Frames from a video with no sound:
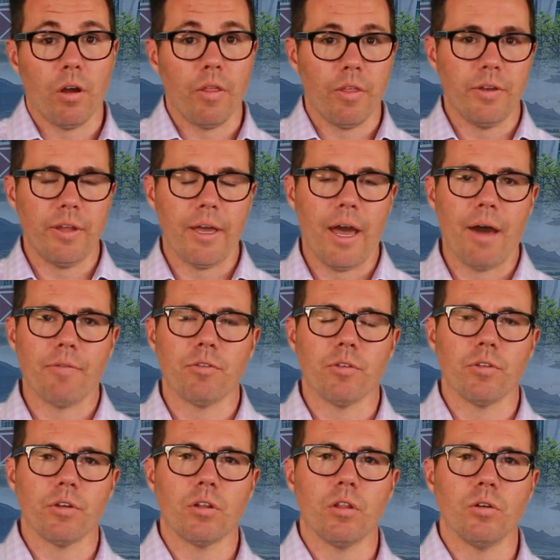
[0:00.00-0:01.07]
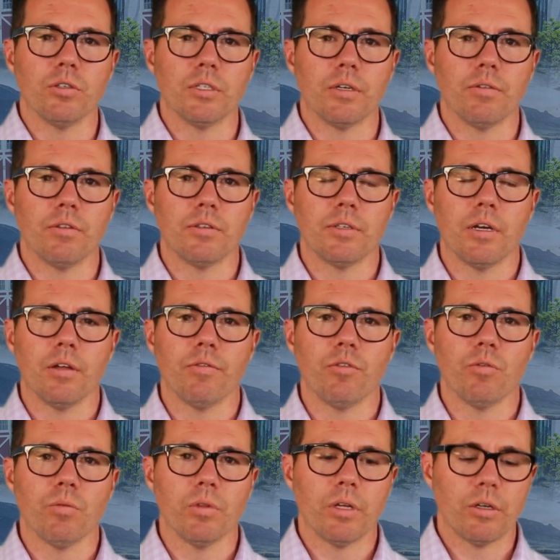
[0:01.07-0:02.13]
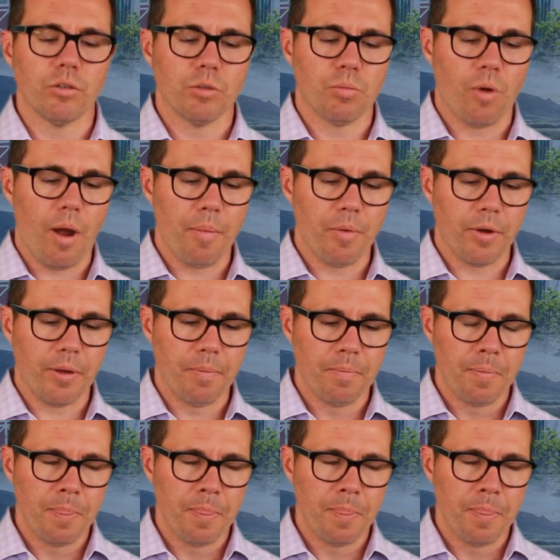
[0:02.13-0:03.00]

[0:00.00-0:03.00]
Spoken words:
on the day after the closing of the sale of your relinquished property.